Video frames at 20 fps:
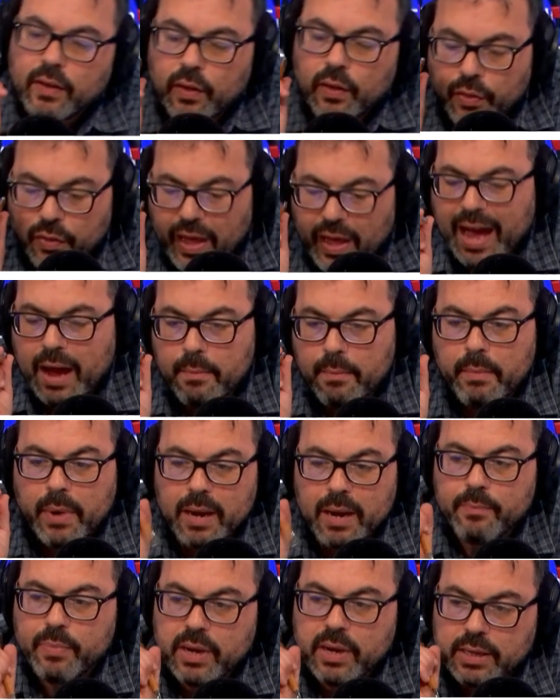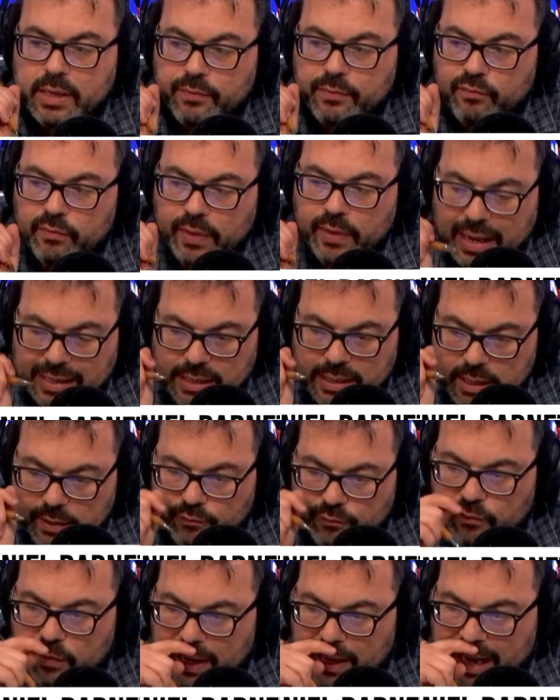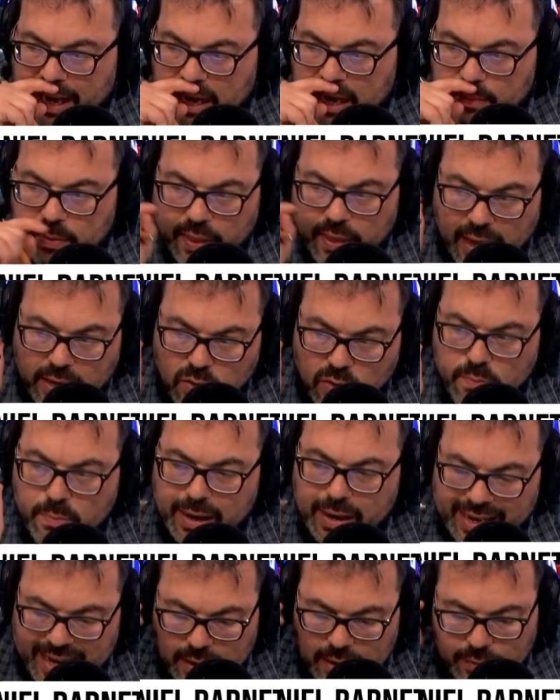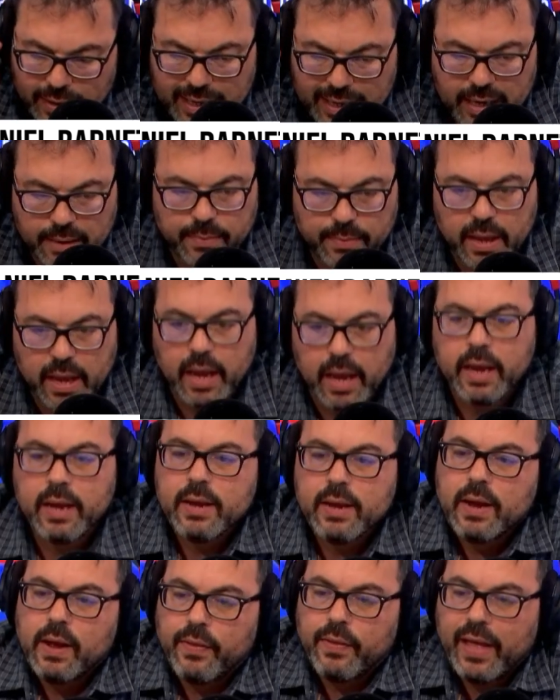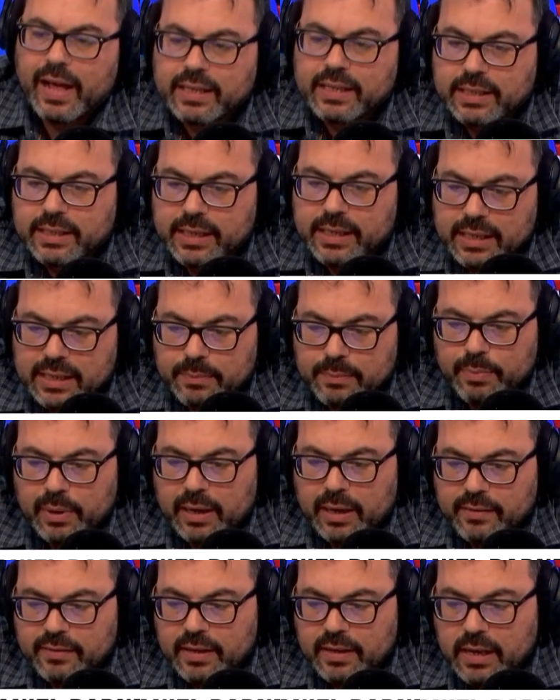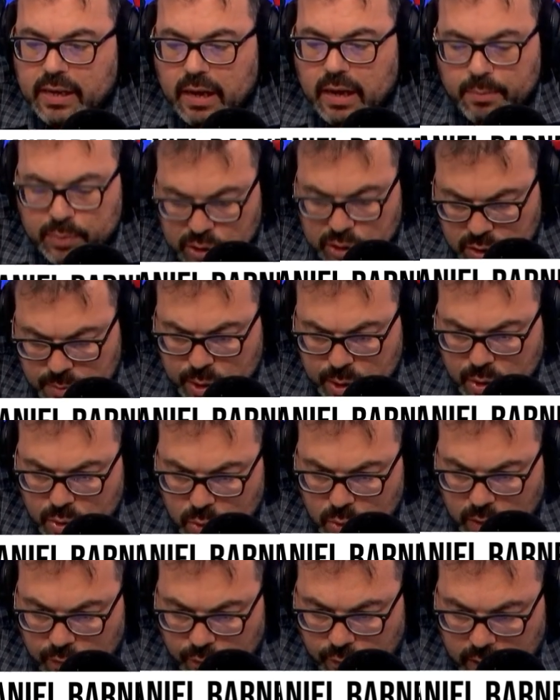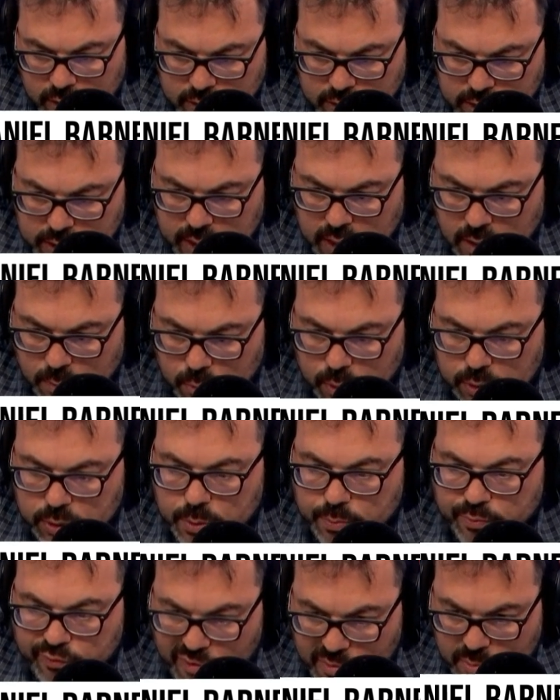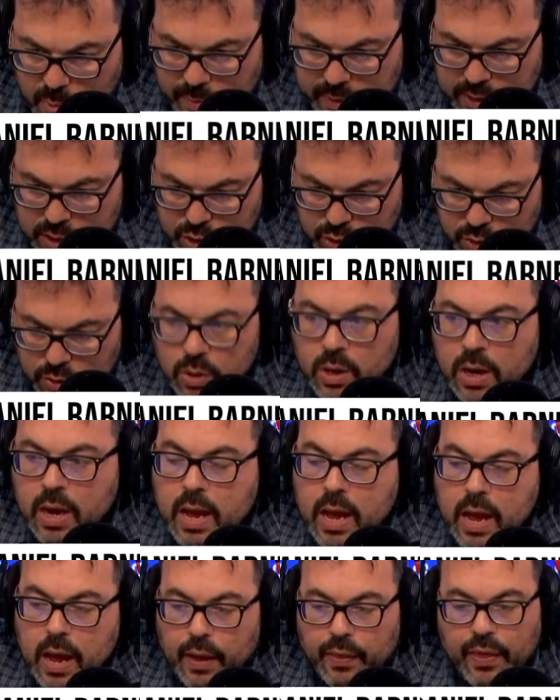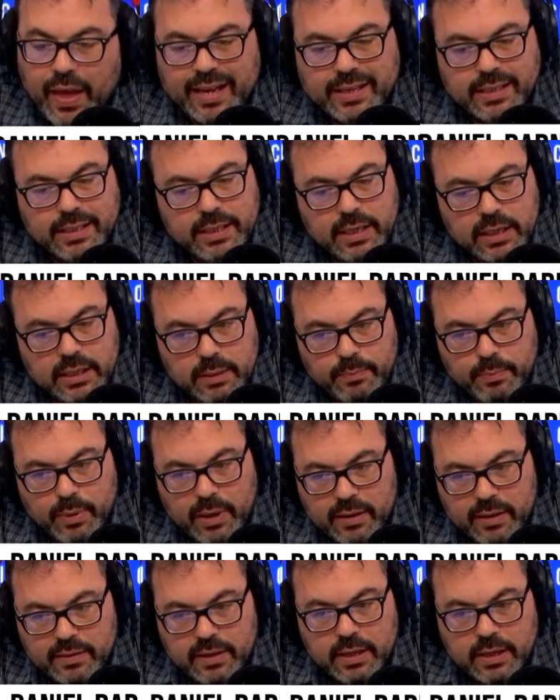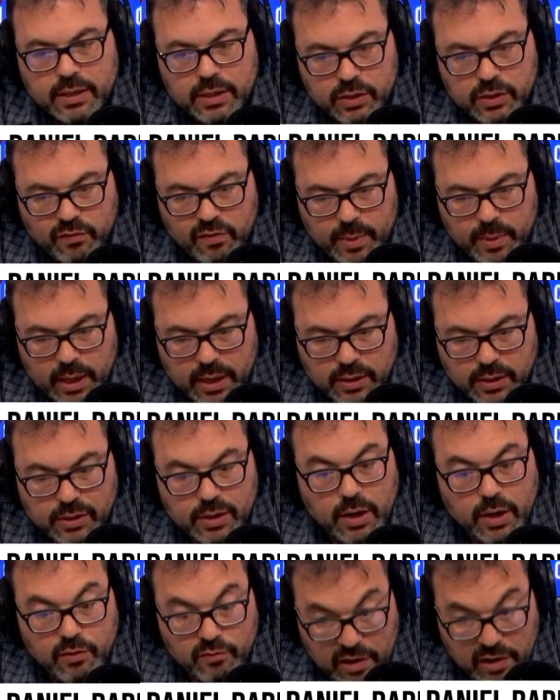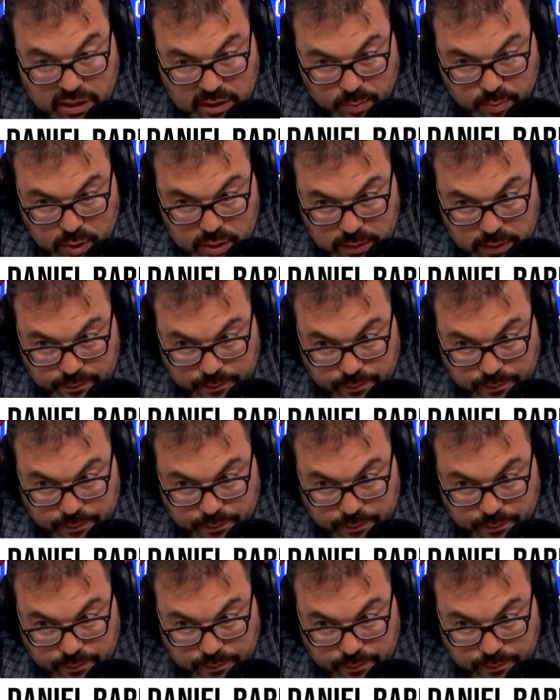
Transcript: That might be a different claim, and that you might have a claim there. That's disability. I'm assuming you qualify as disabled. You probably do. That's disability, yeah. Discrimination, harassment.